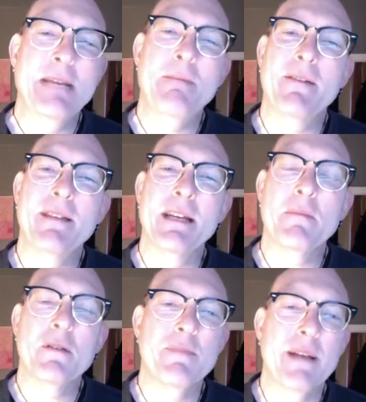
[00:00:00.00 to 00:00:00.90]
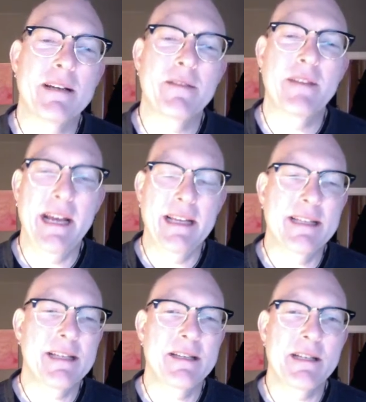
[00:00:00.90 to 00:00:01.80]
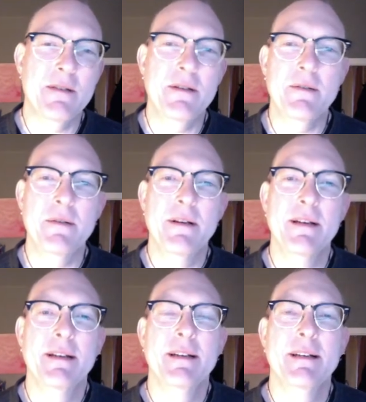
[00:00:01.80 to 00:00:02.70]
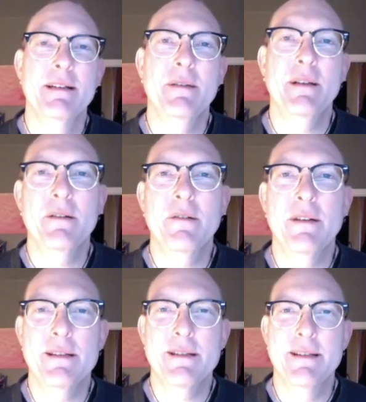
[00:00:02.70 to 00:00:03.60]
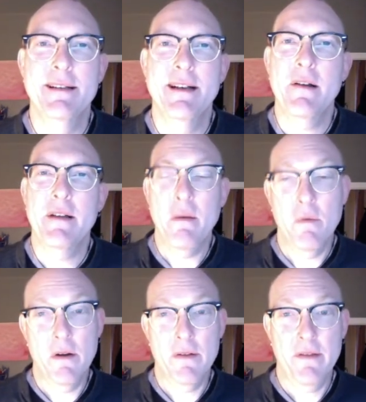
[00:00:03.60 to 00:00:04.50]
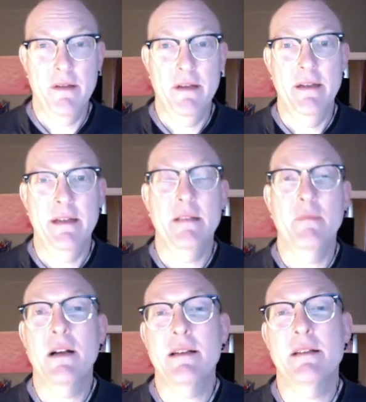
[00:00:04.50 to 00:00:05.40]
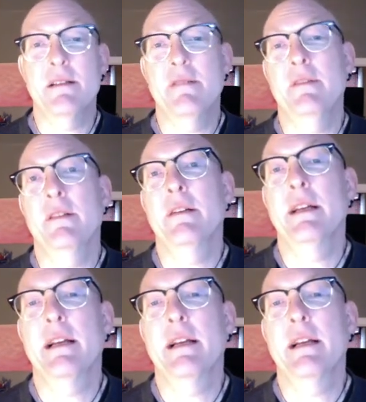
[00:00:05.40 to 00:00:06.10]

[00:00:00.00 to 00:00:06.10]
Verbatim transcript: everything in perspective and let's continue to increase our net worth in the process of learning. I